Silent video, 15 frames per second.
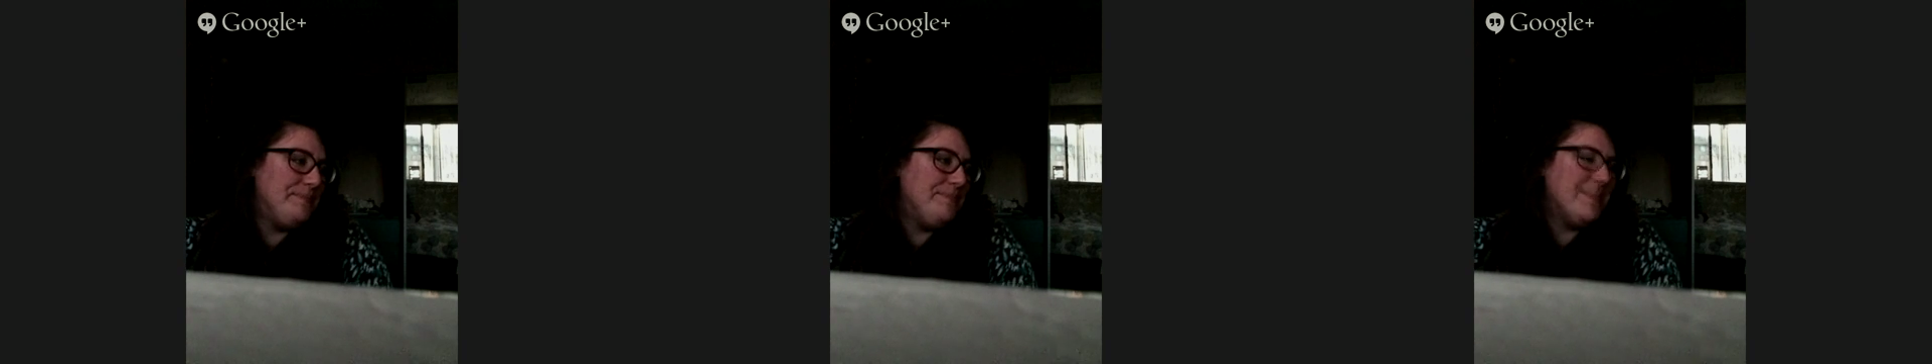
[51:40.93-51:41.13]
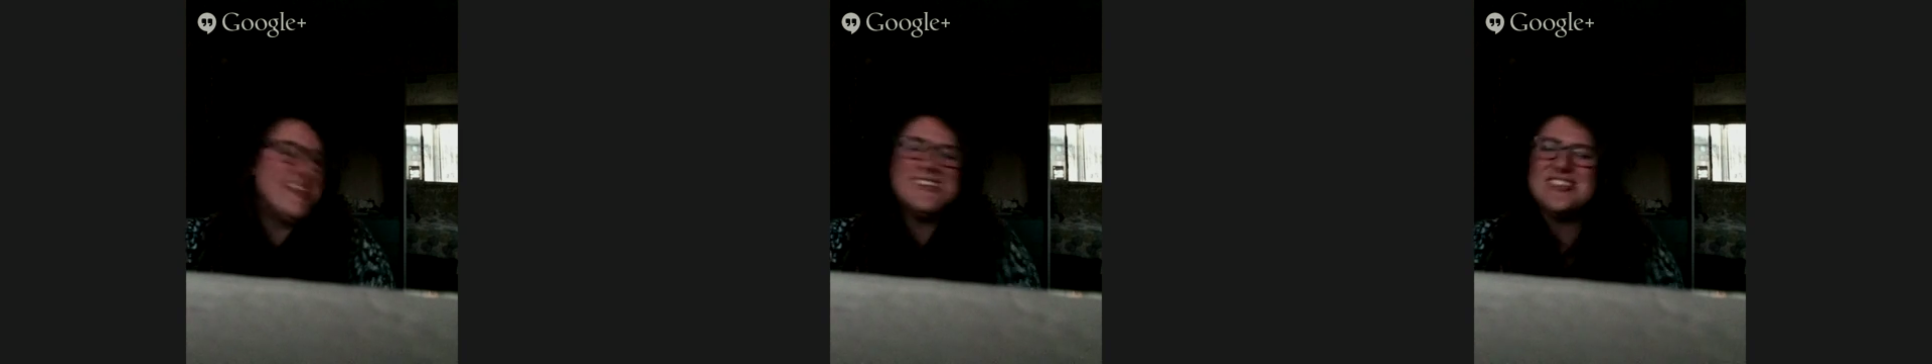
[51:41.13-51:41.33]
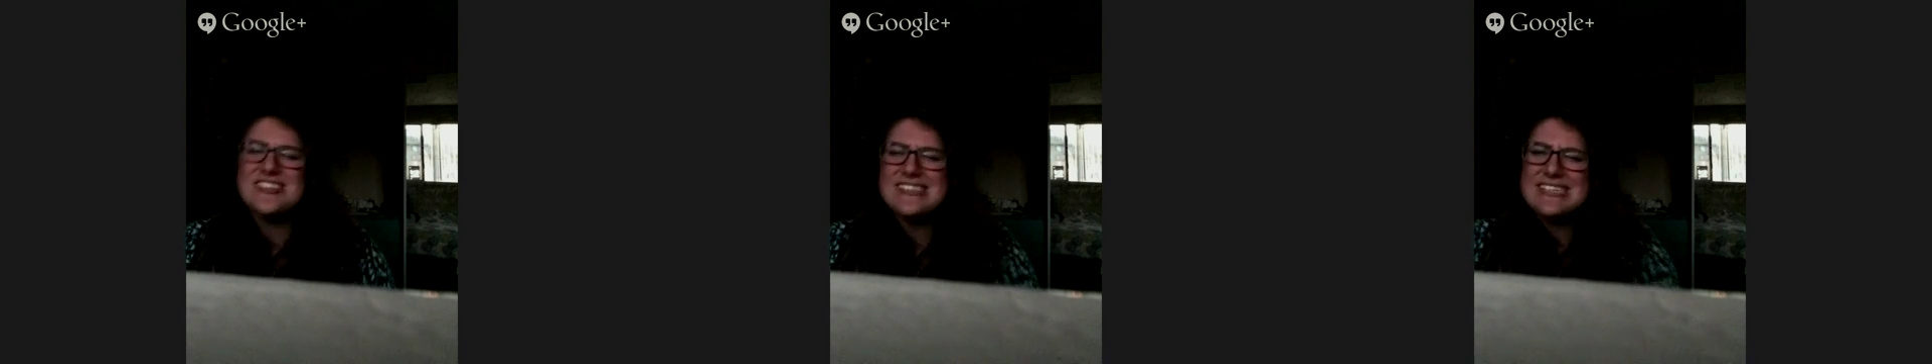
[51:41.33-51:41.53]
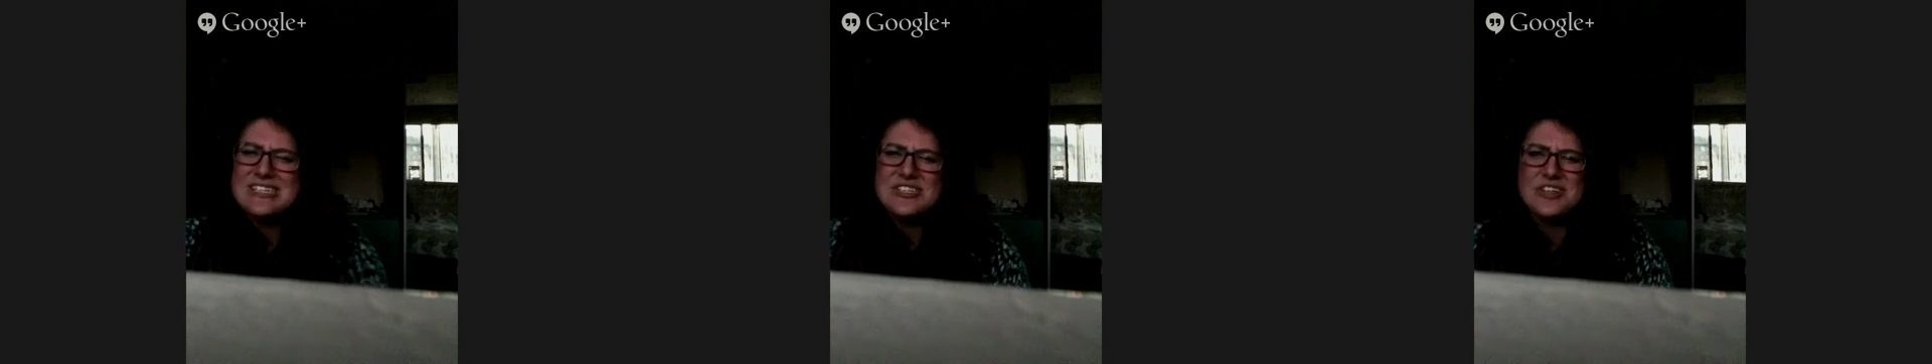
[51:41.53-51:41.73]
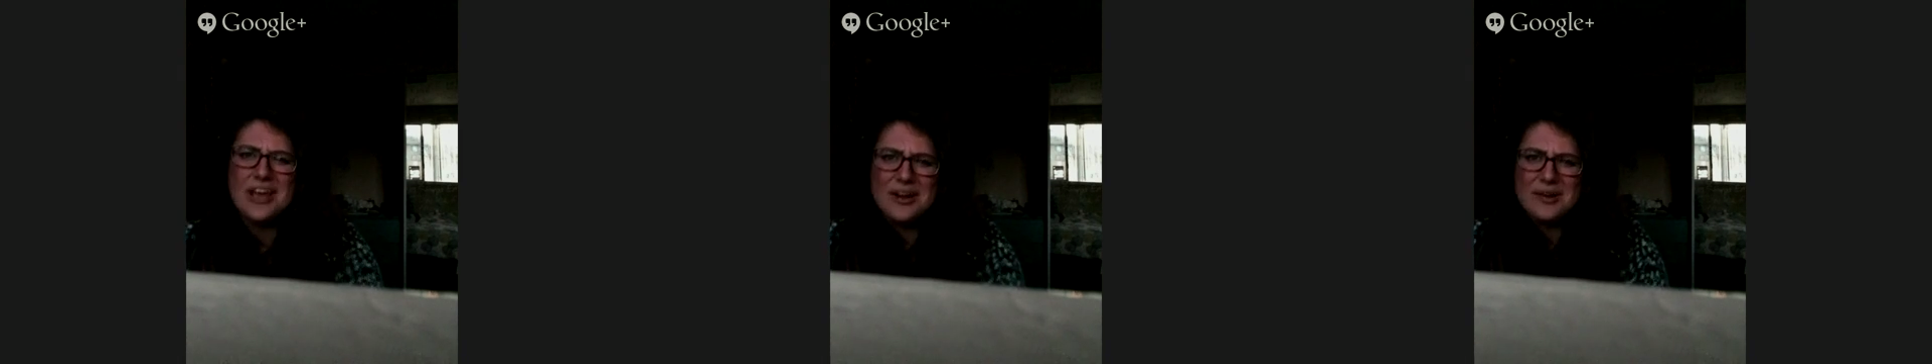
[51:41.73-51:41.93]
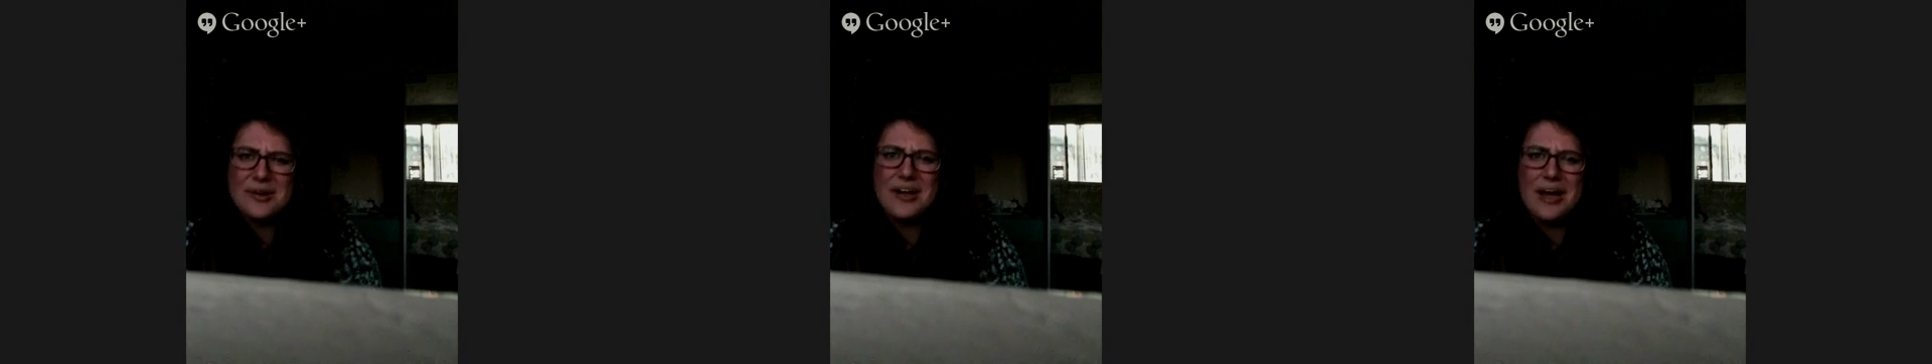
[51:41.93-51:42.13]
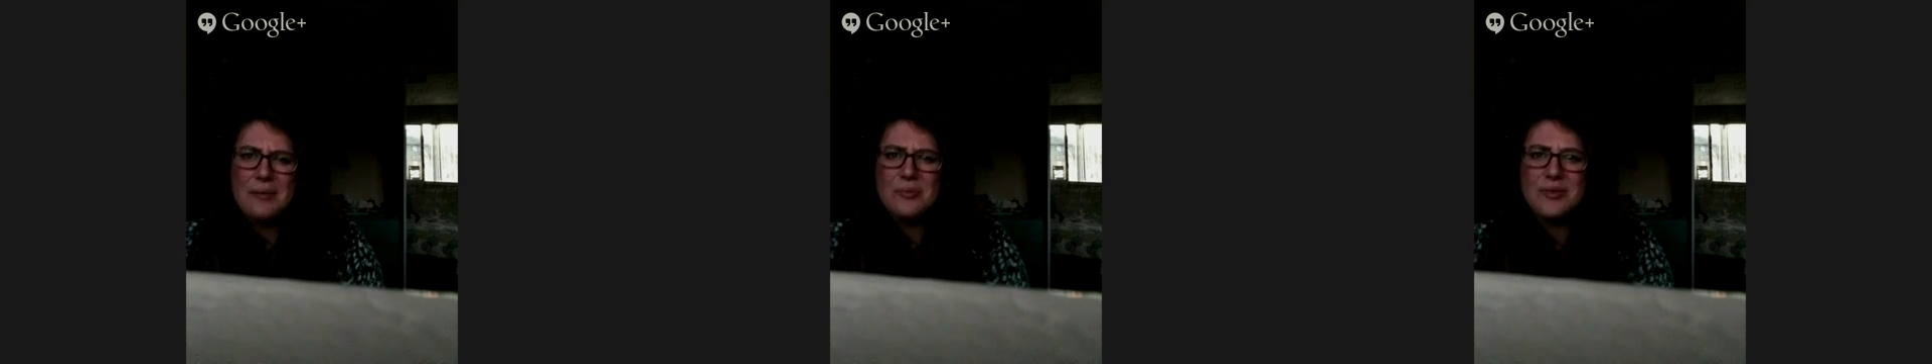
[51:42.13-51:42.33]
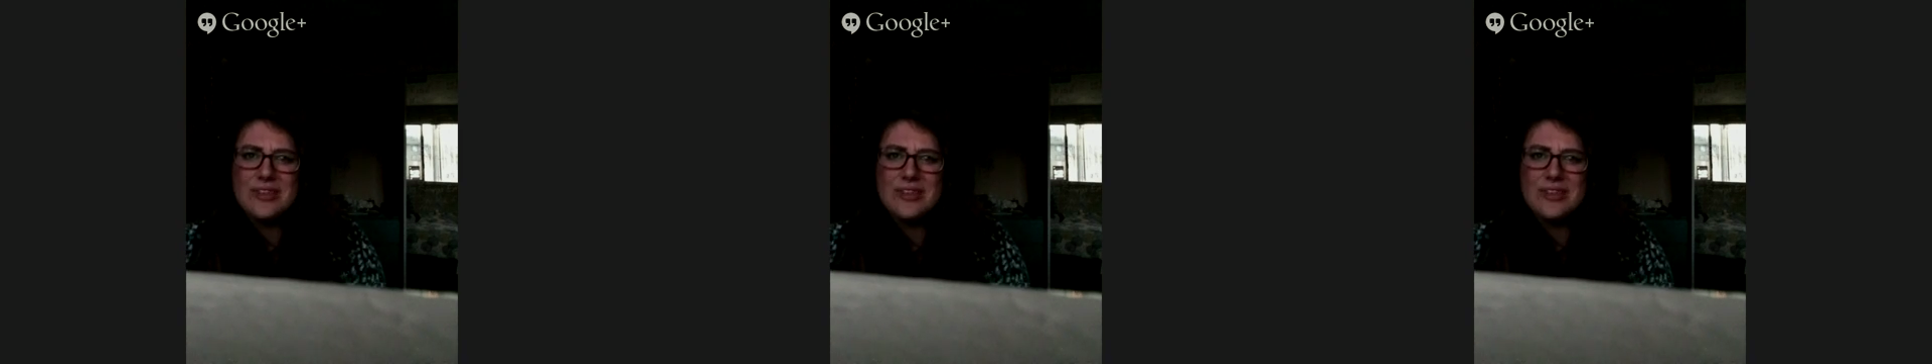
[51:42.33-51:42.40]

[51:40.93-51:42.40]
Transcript: it's just in general, I